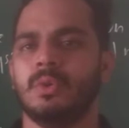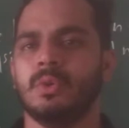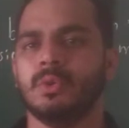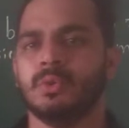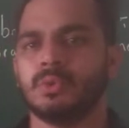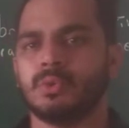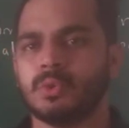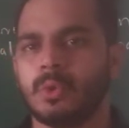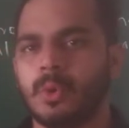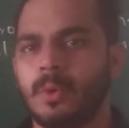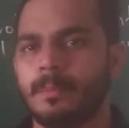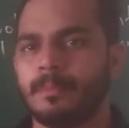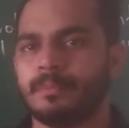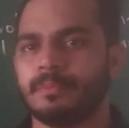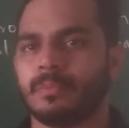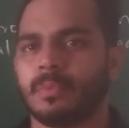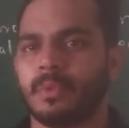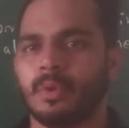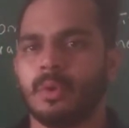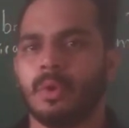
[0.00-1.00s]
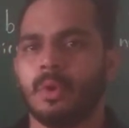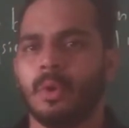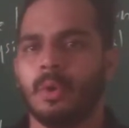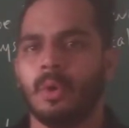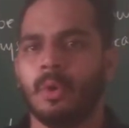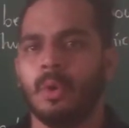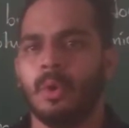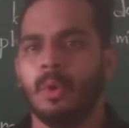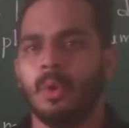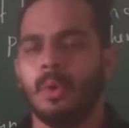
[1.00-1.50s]
so
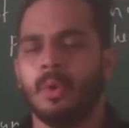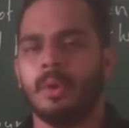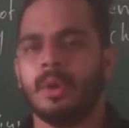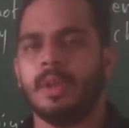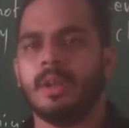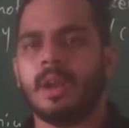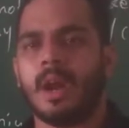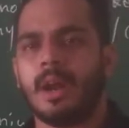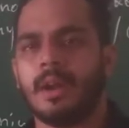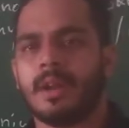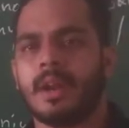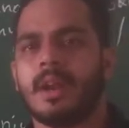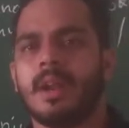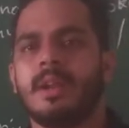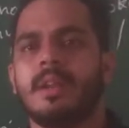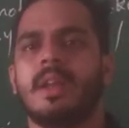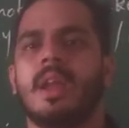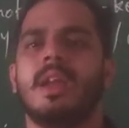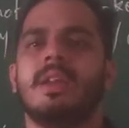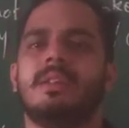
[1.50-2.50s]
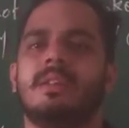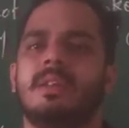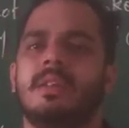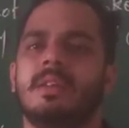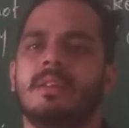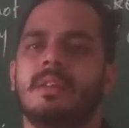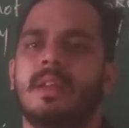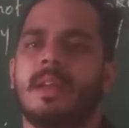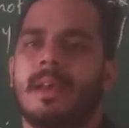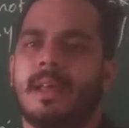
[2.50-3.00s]
in
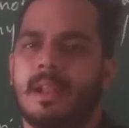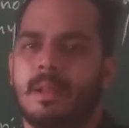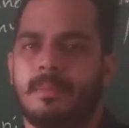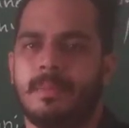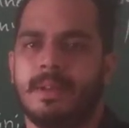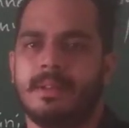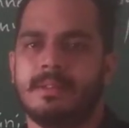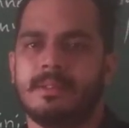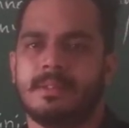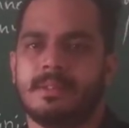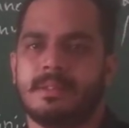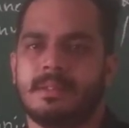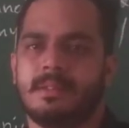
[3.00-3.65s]
118 elements